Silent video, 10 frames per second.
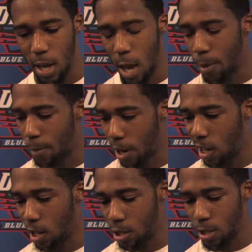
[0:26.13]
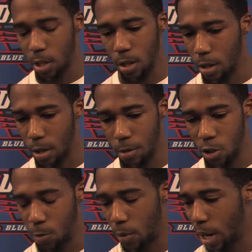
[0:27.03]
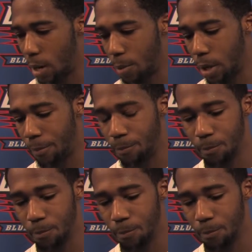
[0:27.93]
amp up our energy and just be ready to play.